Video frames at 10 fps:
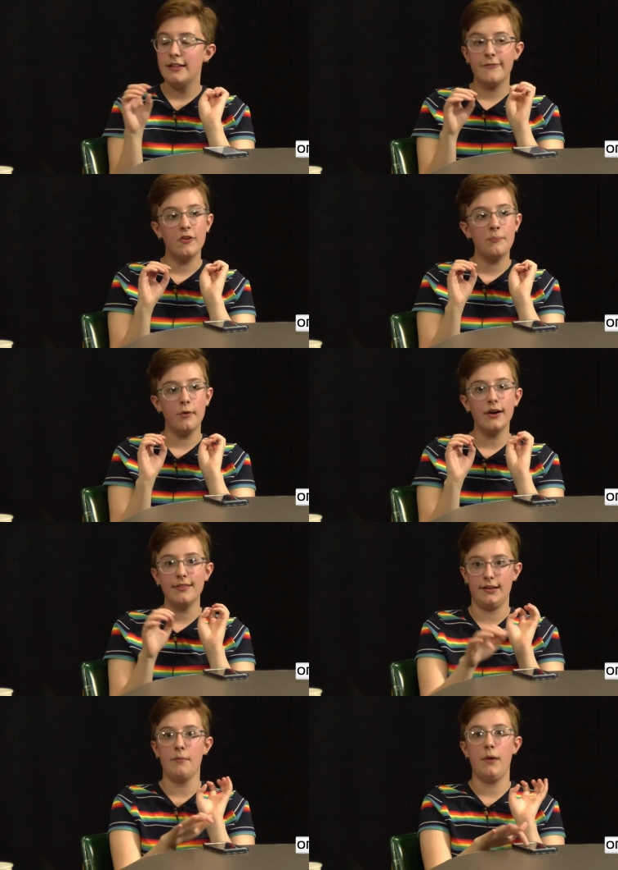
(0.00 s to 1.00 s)
His first book
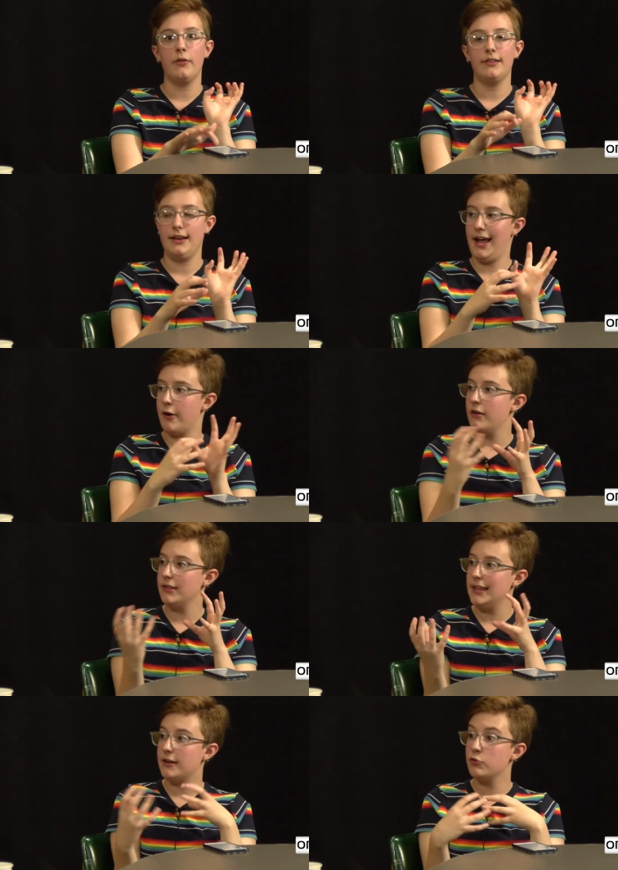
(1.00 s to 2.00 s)
is like about these
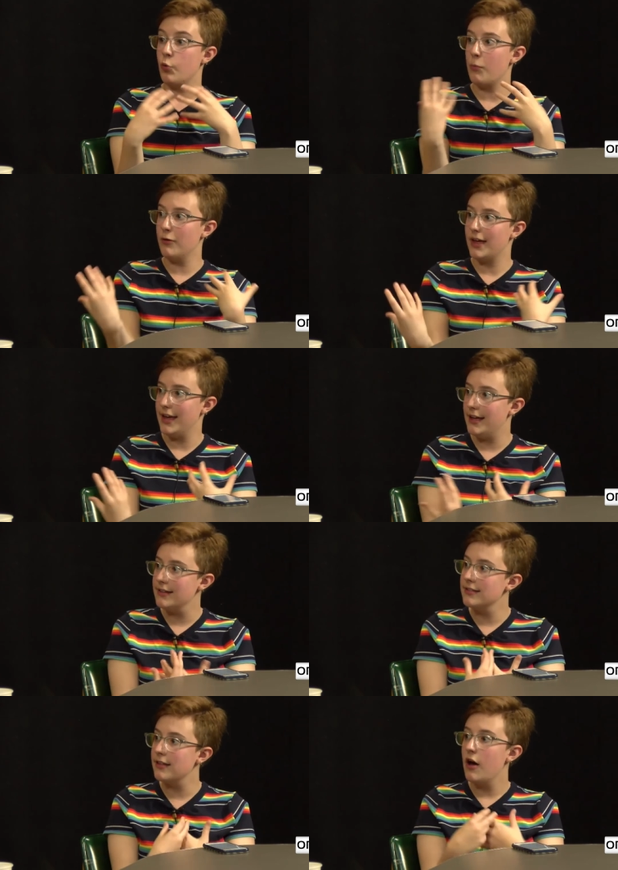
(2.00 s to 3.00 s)
inherently like normal
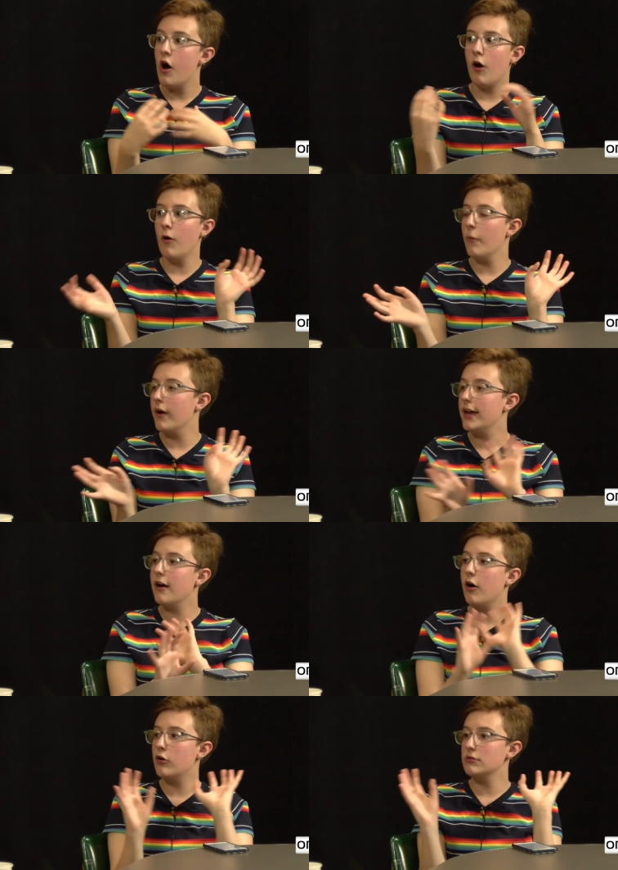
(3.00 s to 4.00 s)
kids, all white,
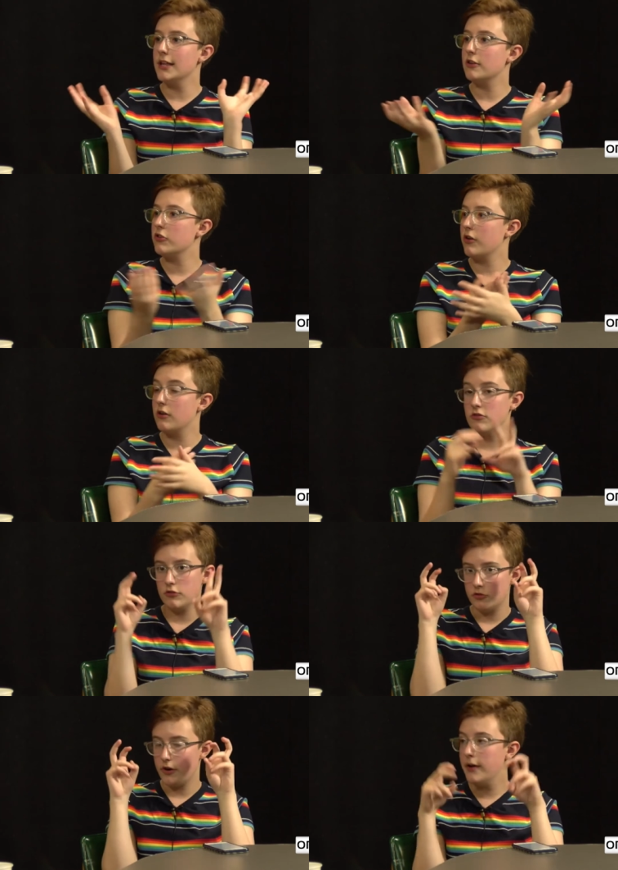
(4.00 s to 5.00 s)
all like st-
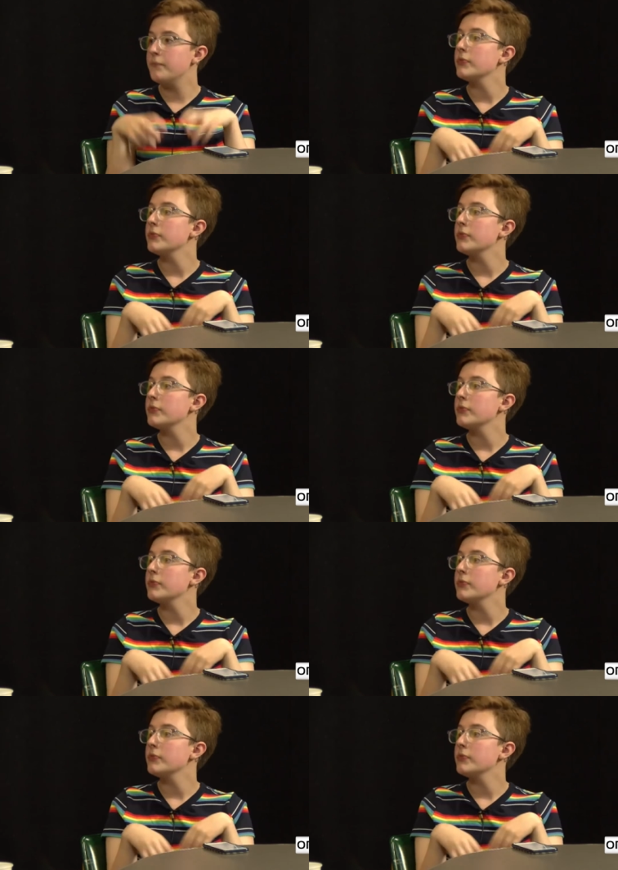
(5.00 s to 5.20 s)
straight,